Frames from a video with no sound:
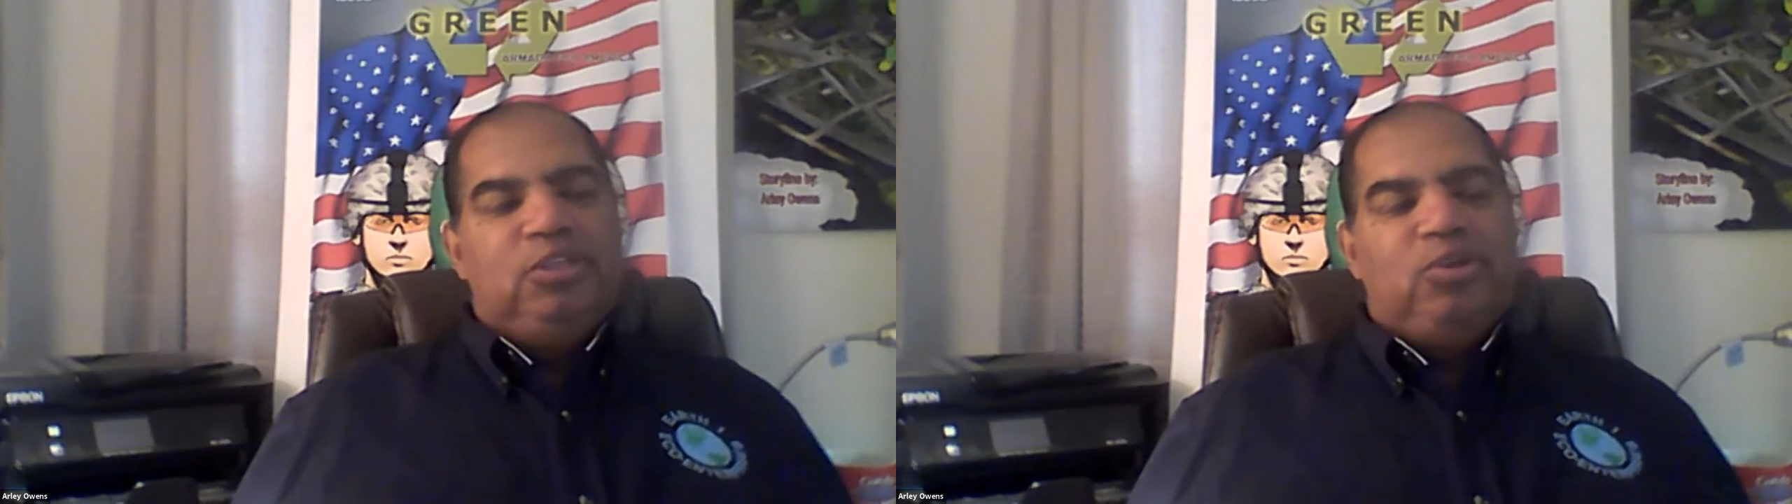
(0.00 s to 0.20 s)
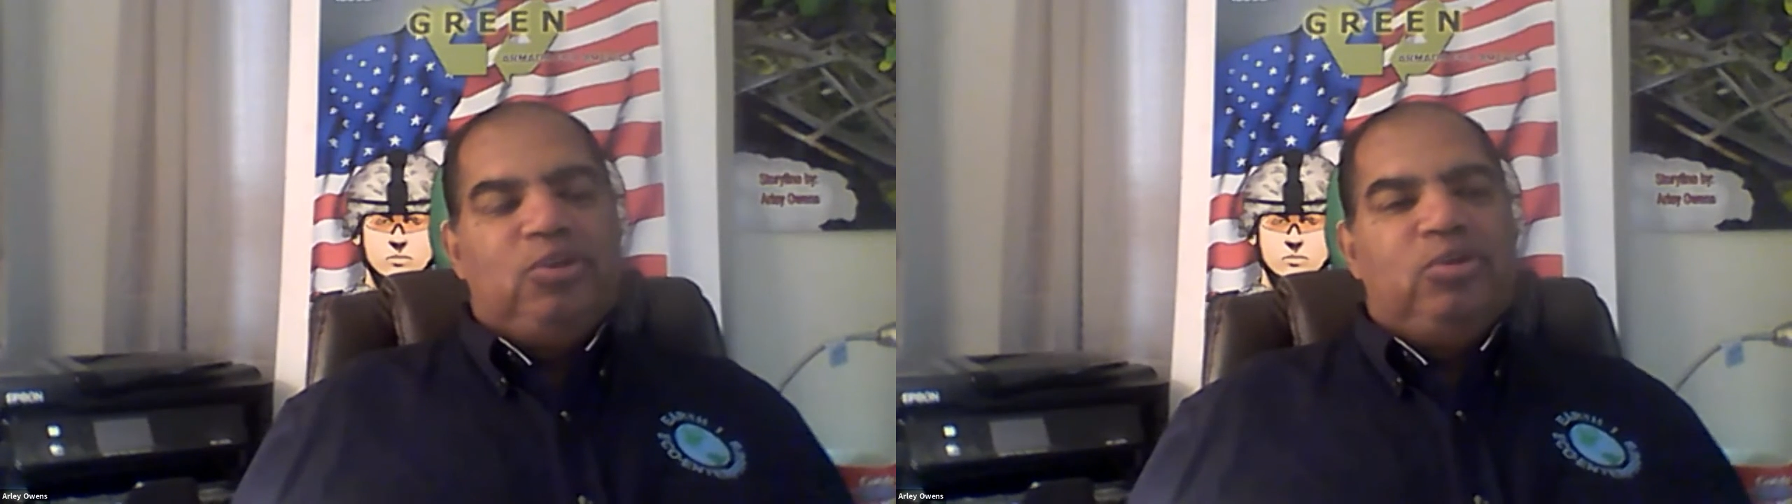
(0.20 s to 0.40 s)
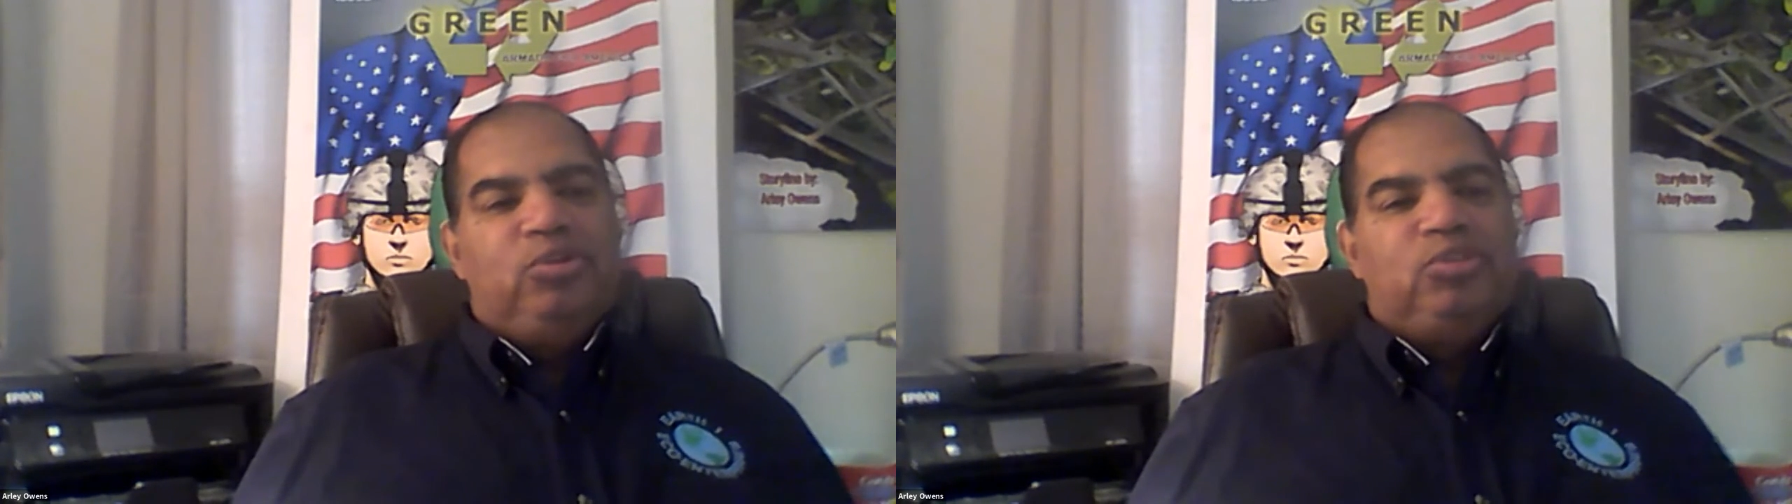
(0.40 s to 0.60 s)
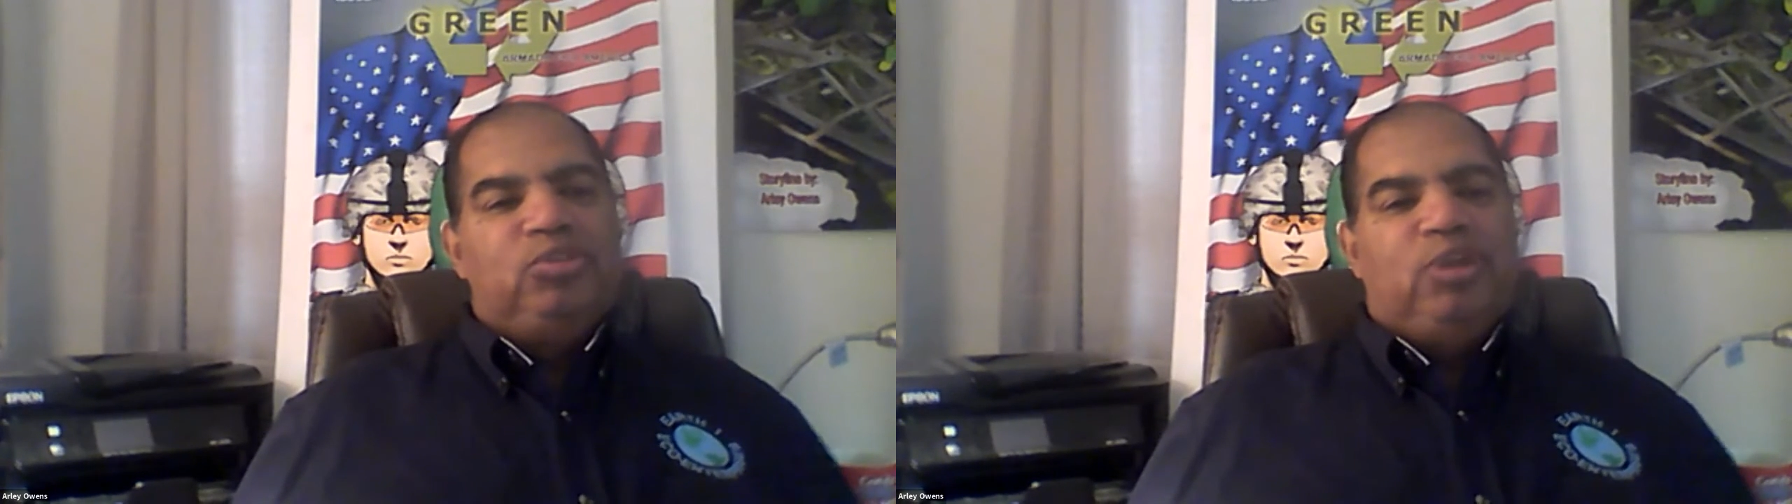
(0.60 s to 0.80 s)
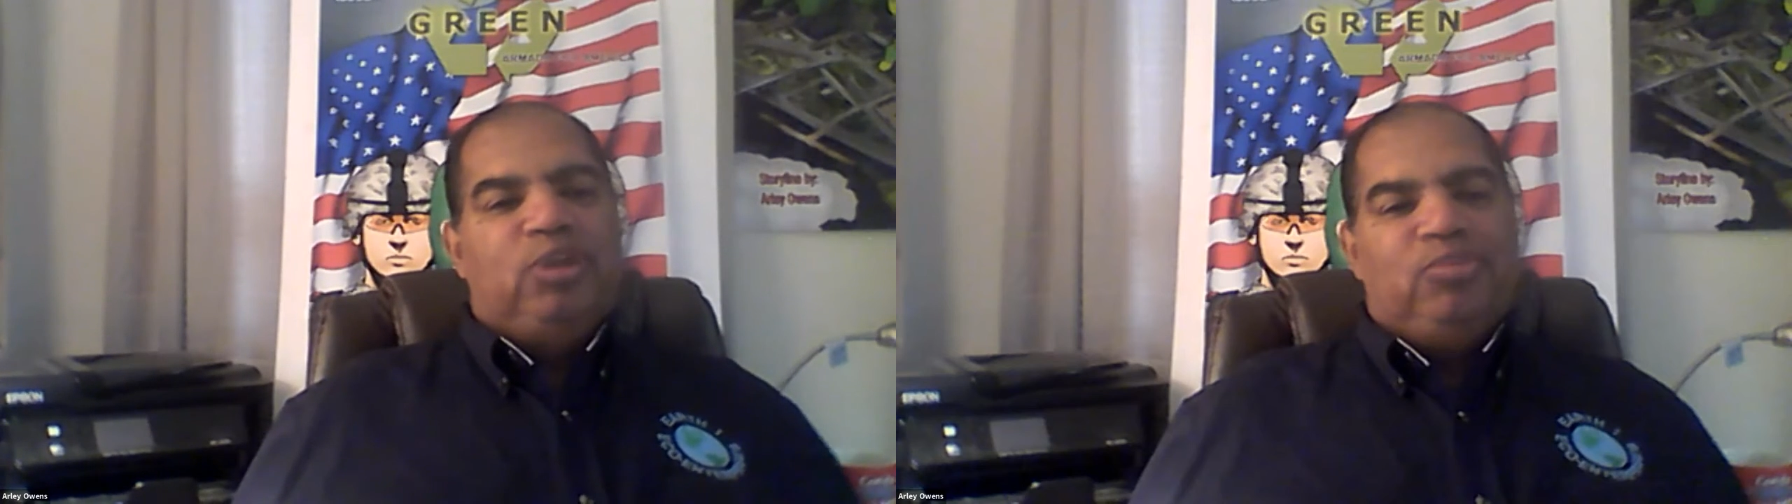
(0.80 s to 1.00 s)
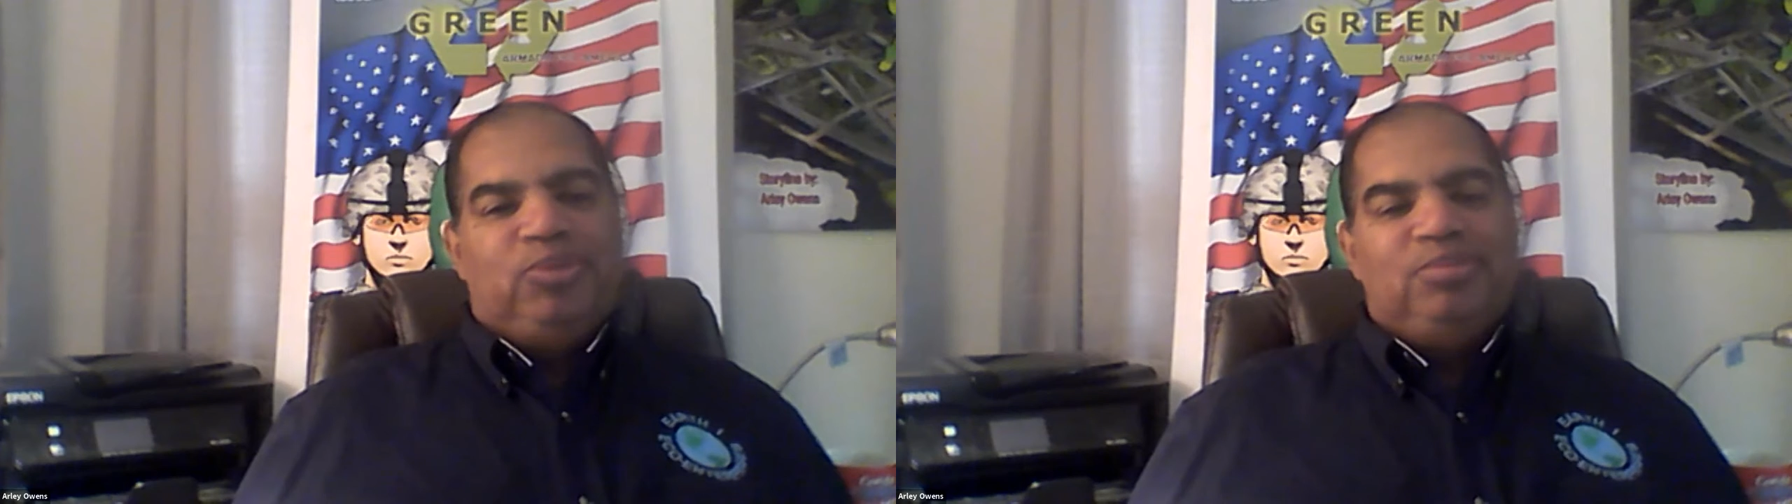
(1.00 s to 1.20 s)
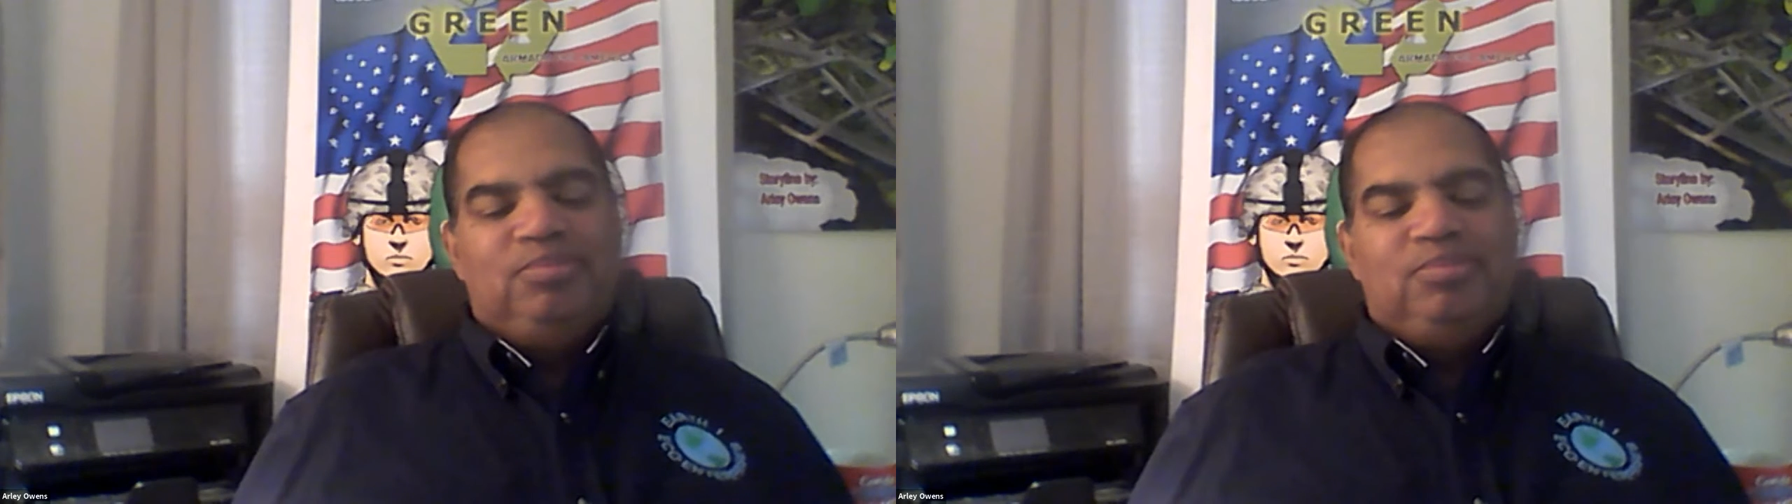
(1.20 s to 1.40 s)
he's going to do something,